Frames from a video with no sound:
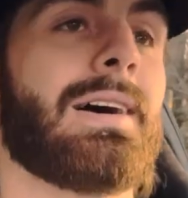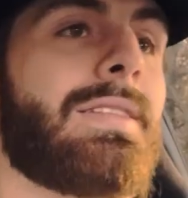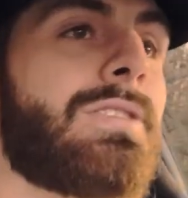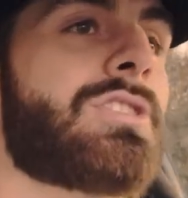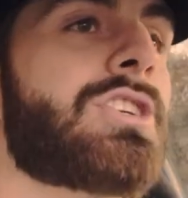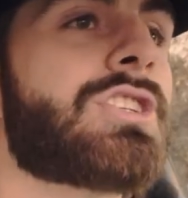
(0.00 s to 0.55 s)

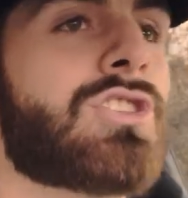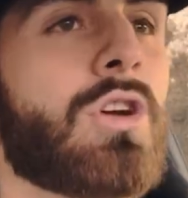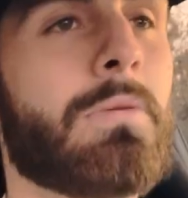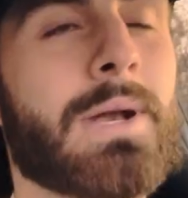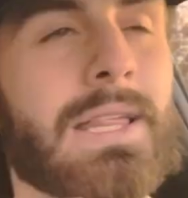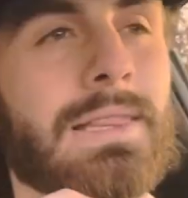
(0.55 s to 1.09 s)
There's just
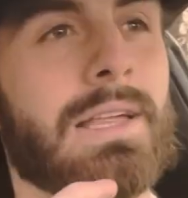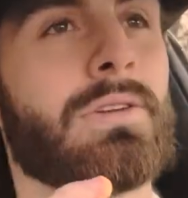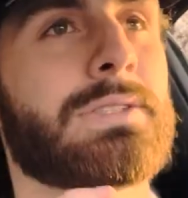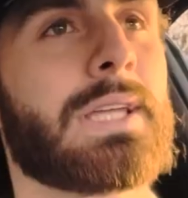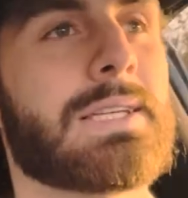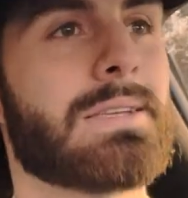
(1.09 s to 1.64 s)
so many little
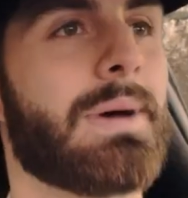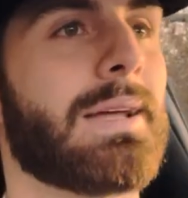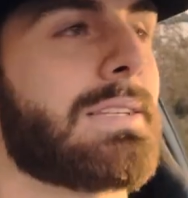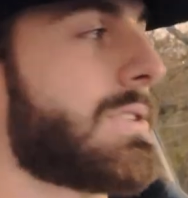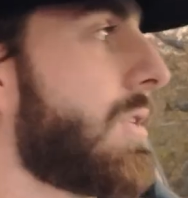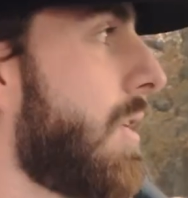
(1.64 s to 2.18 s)
things about
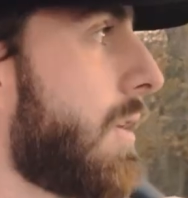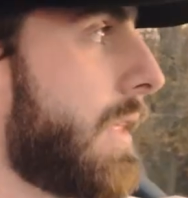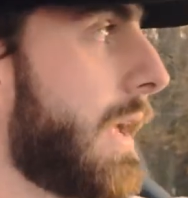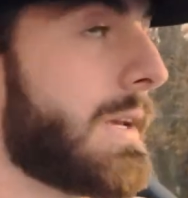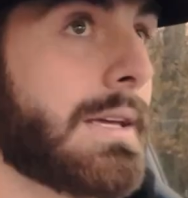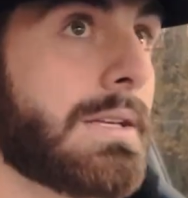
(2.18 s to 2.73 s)
this car
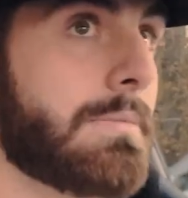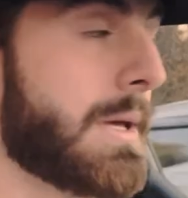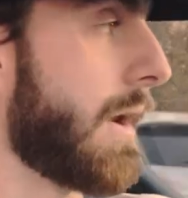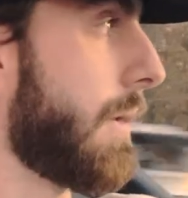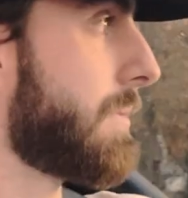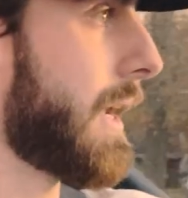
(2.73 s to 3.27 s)
that need to be
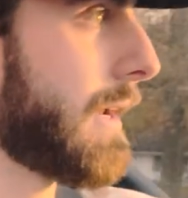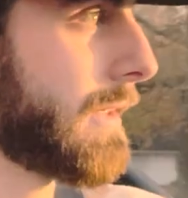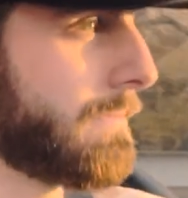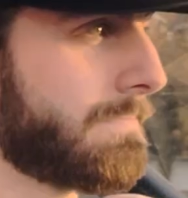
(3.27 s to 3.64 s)
updated,